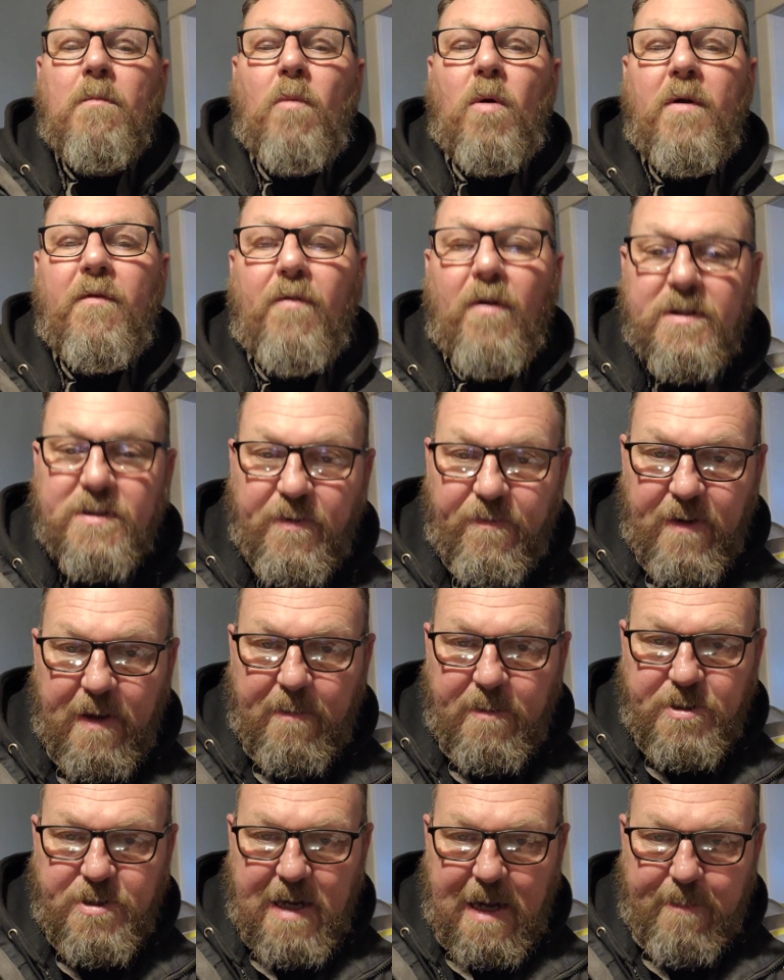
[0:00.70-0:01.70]
Morning, friends and
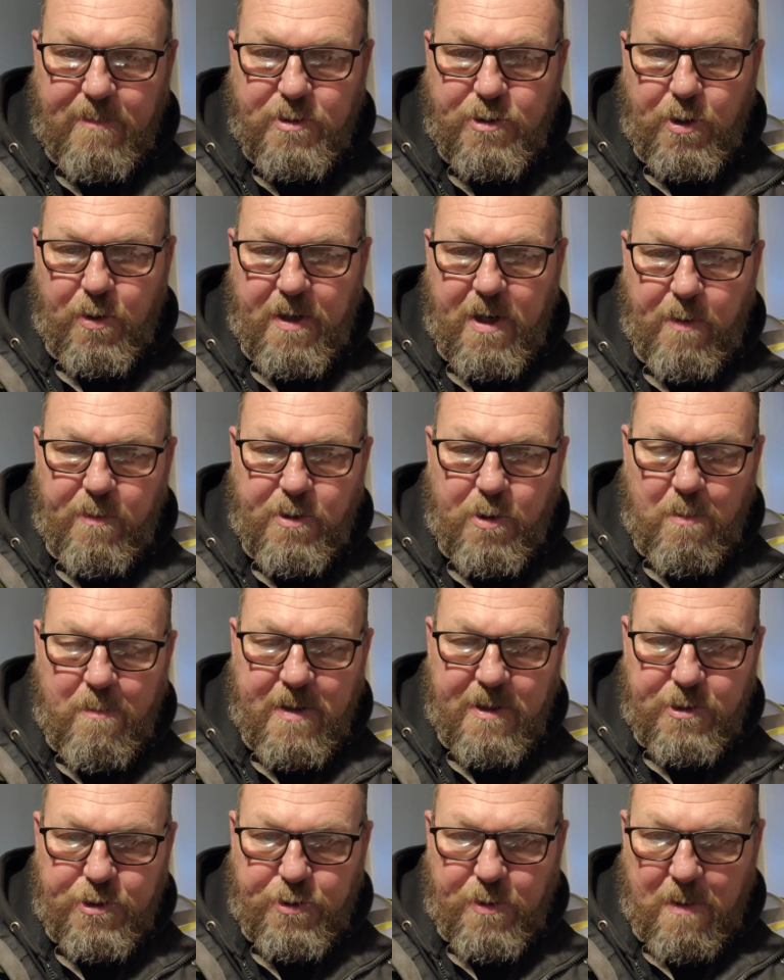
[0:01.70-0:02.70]
family. and Joe here with your
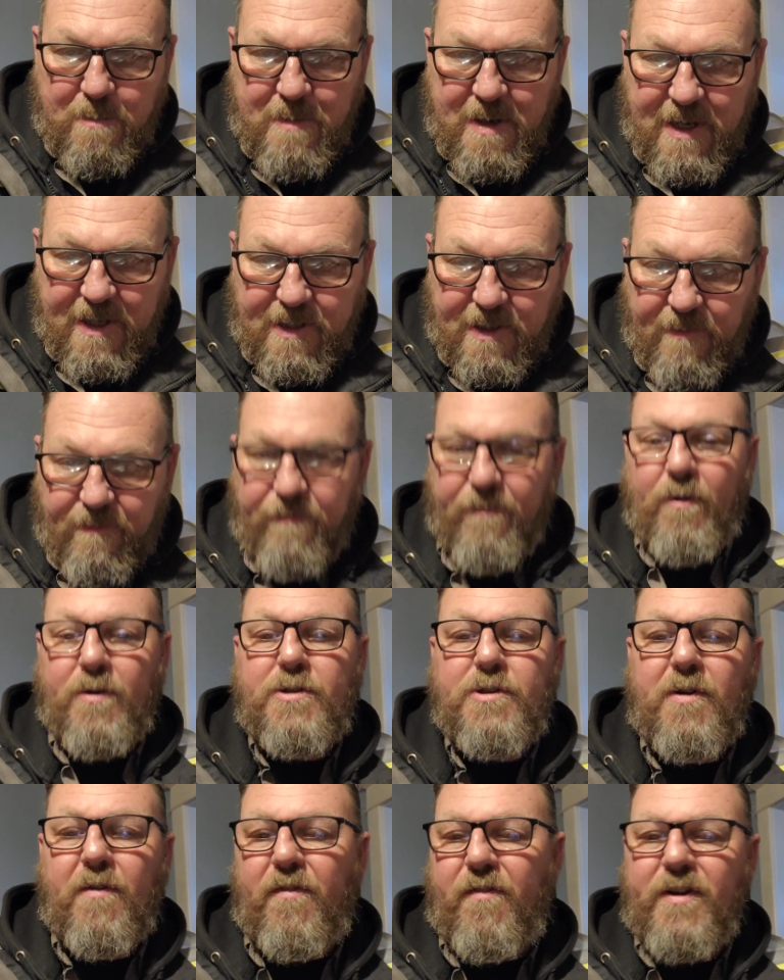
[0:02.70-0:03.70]
Ministry Minute, the
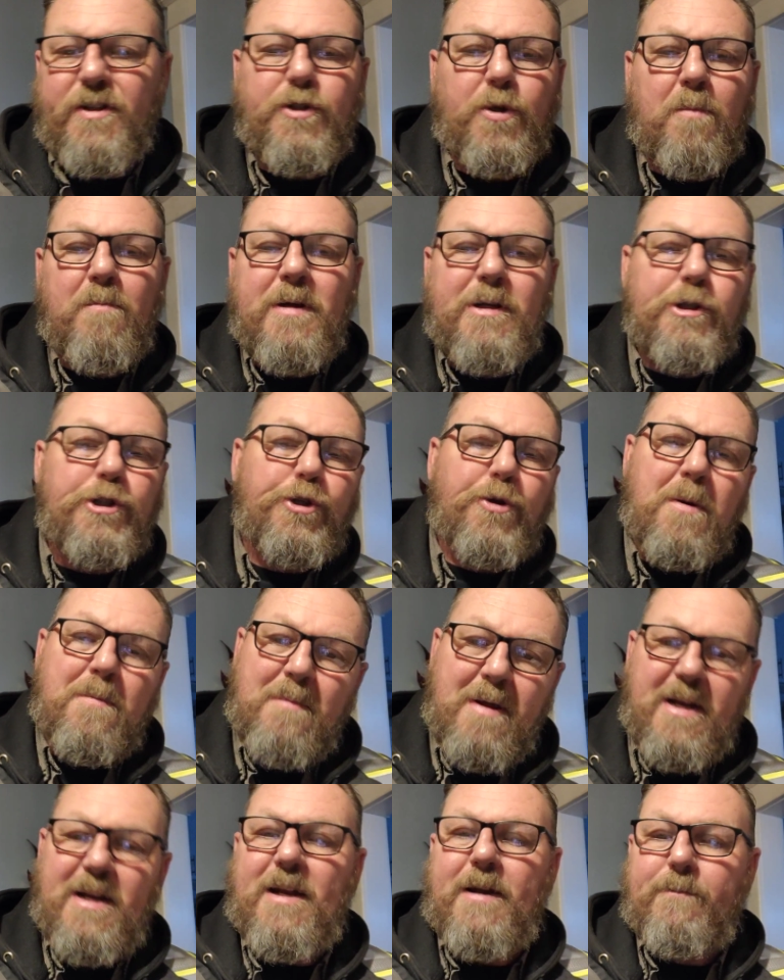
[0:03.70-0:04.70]
first official Ministry
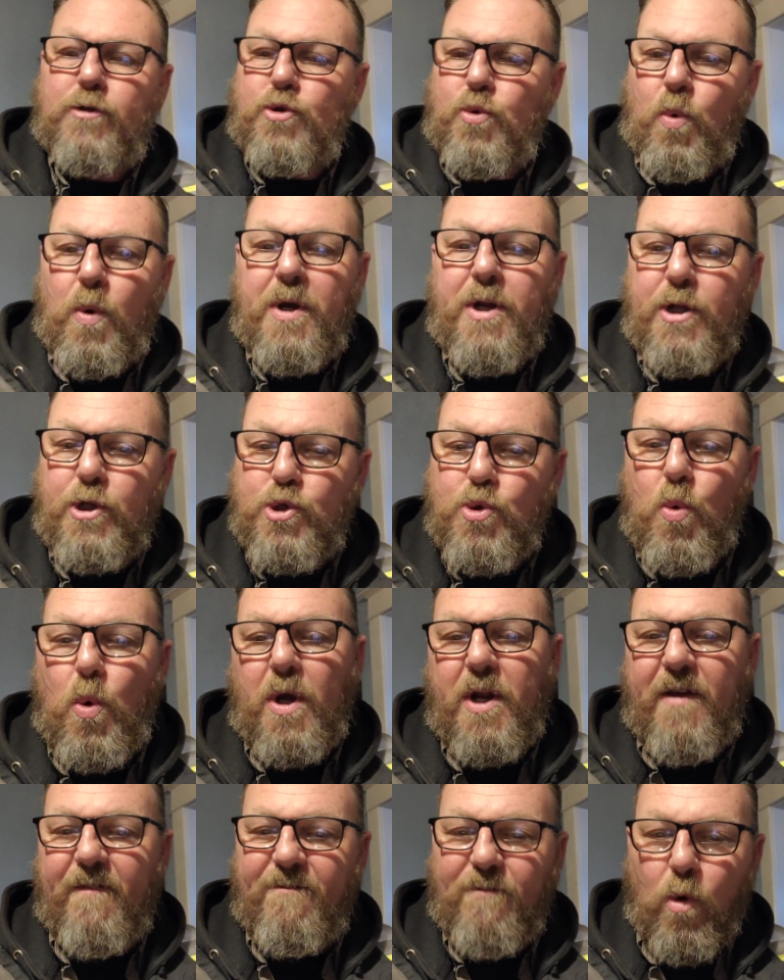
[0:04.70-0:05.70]
Minute of
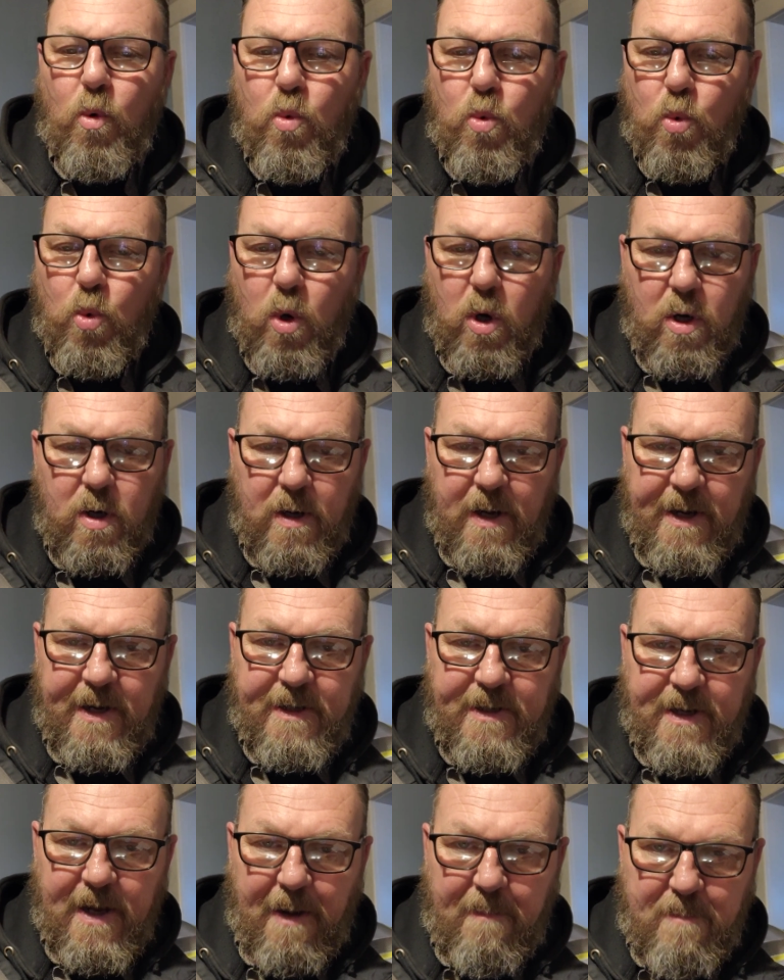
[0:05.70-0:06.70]
2024.
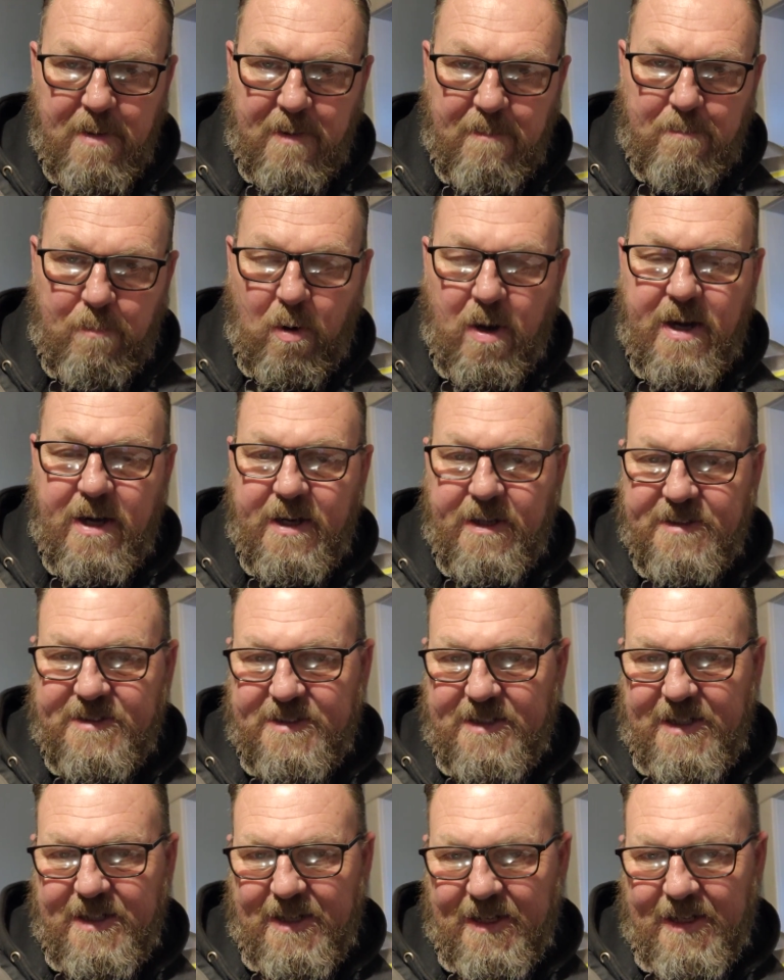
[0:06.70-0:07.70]
And I've been praying and
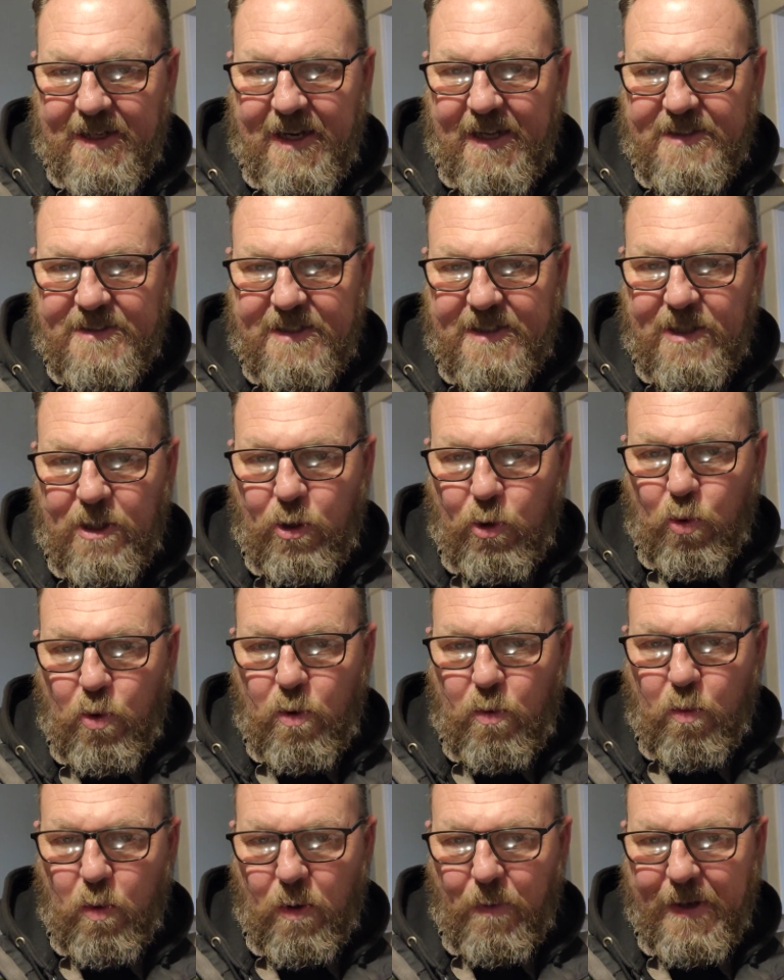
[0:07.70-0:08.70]
seeking and asking the
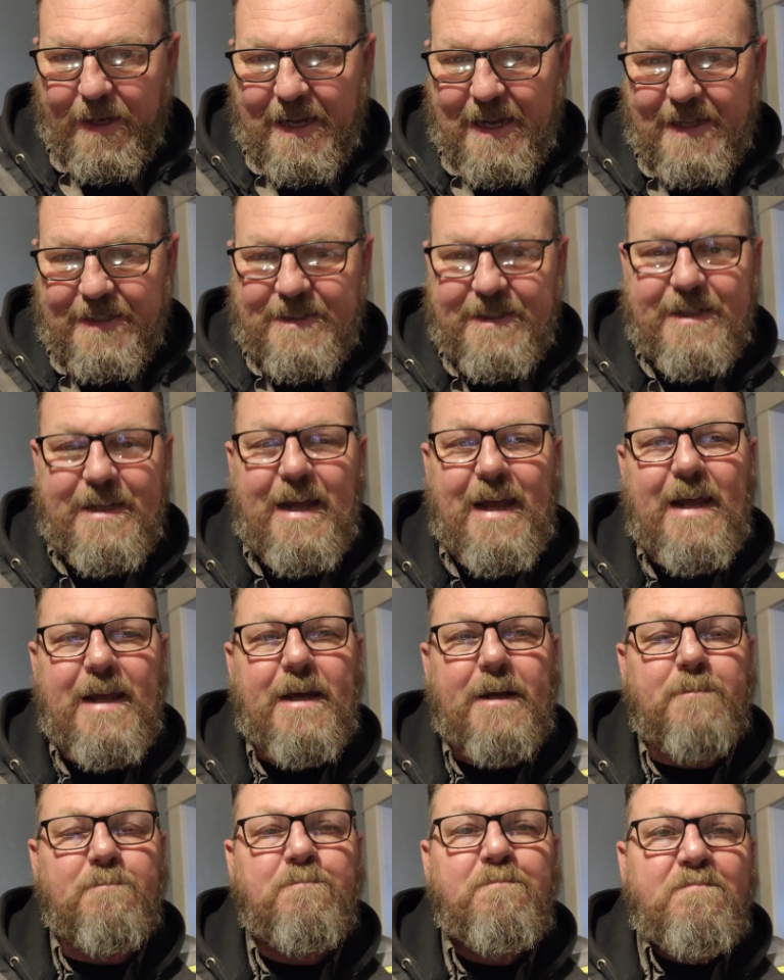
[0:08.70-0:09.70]
Lord, what do I got
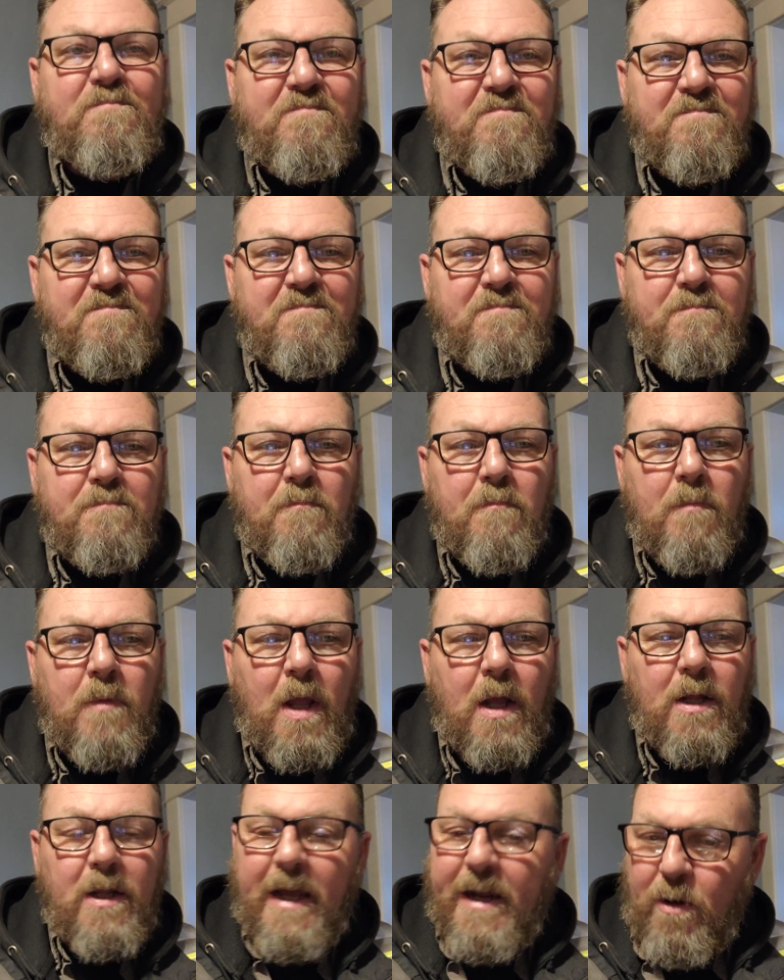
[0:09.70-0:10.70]
today? And
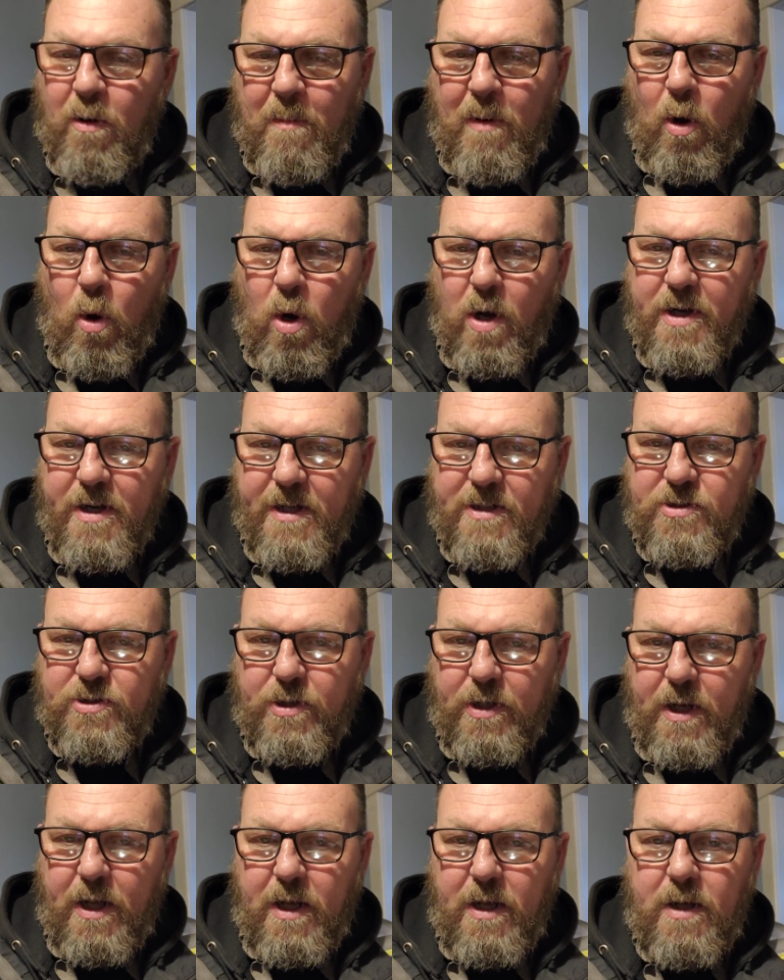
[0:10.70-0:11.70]
laid on my heart
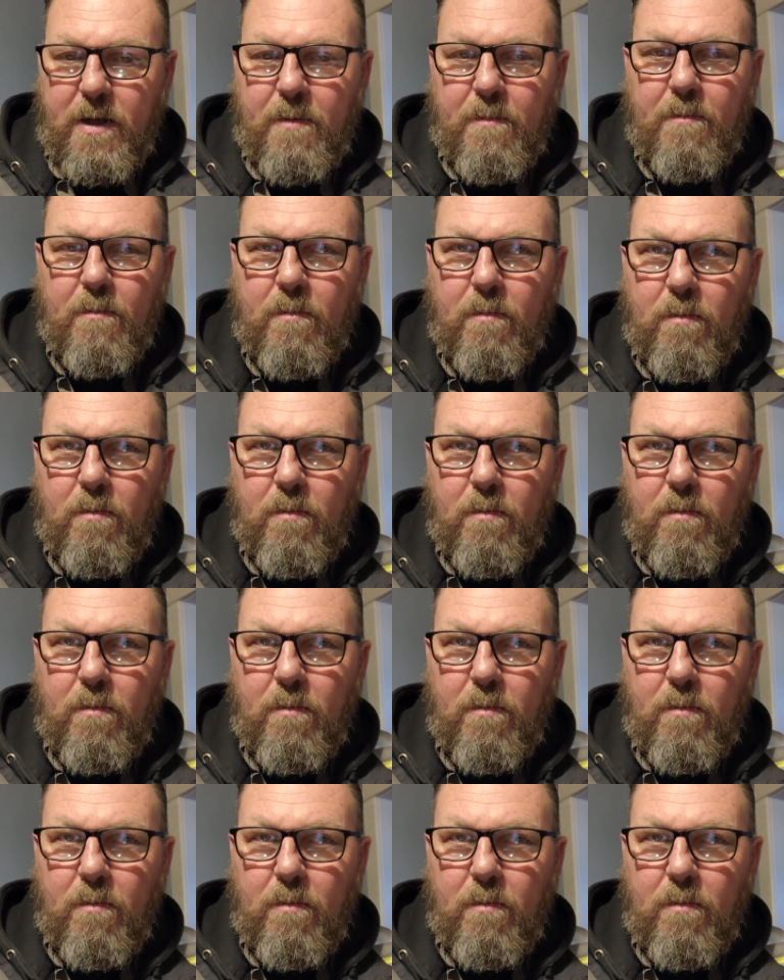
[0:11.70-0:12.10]
yesterday